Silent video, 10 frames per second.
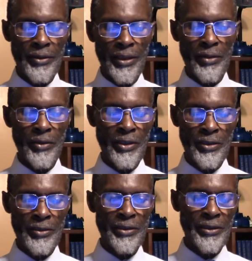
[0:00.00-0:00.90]
they
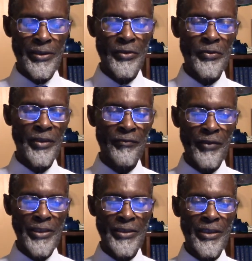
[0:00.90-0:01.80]
were in two
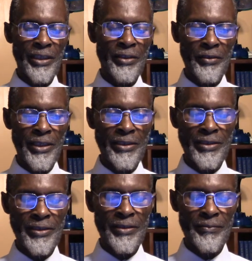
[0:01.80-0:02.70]
different
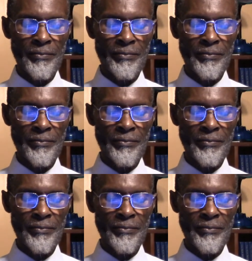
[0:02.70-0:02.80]
areas.